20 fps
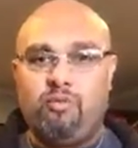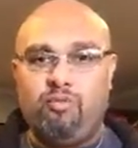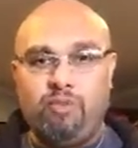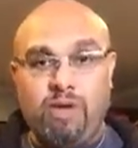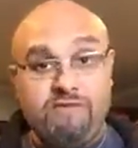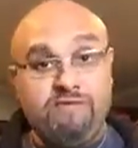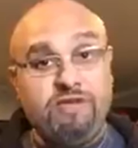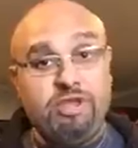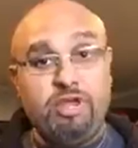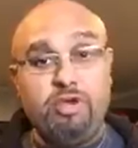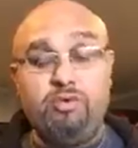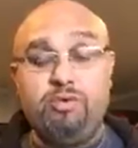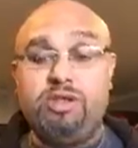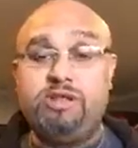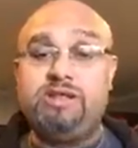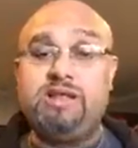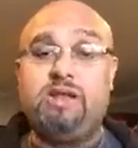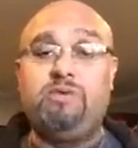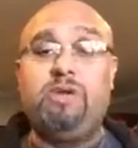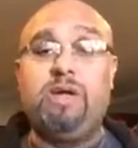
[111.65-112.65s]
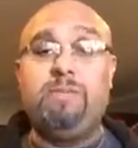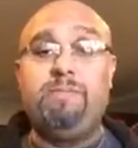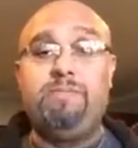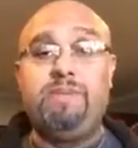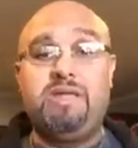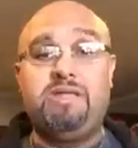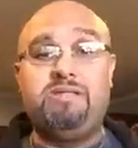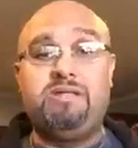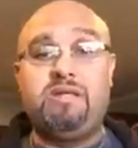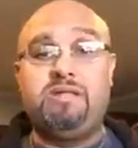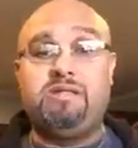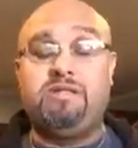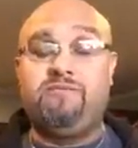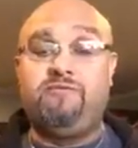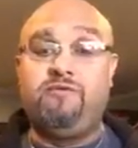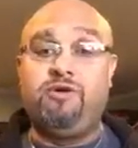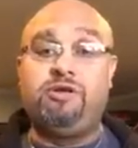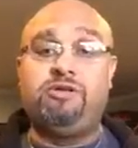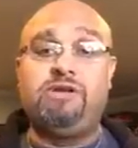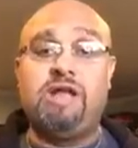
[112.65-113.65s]
revenue and generate business
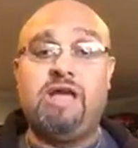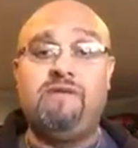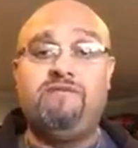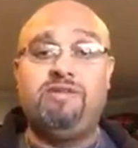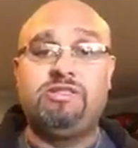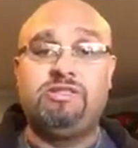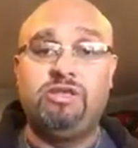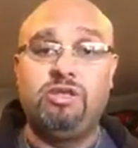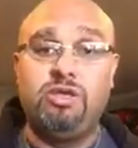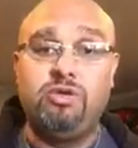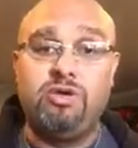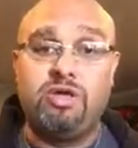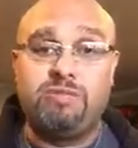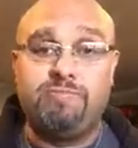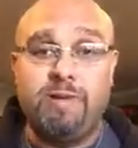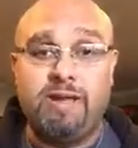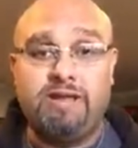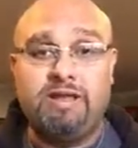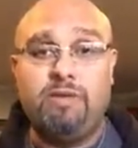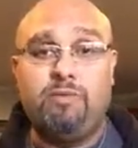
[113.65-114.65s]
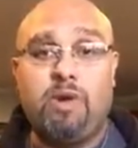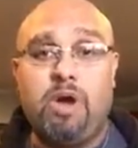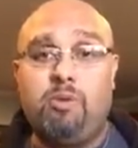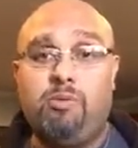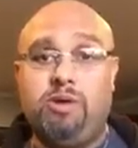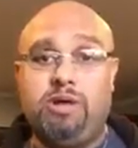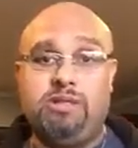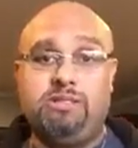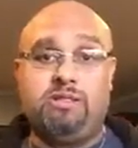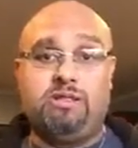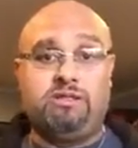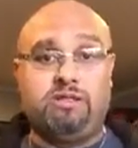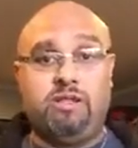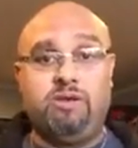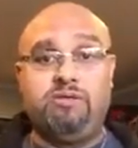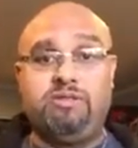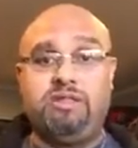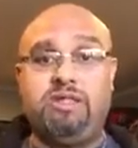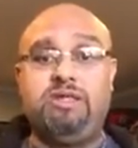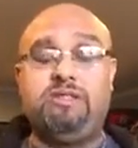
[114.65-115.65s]
and foot traffic to you, especially while we're in the
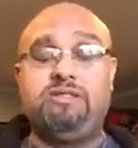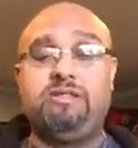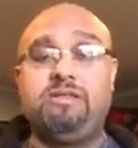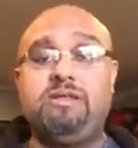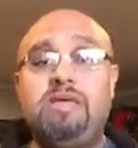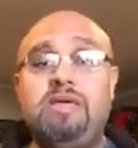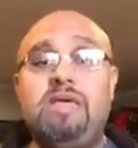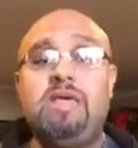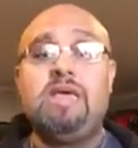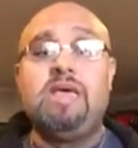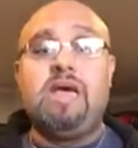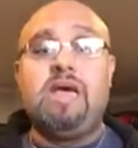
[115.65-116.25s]
slow season.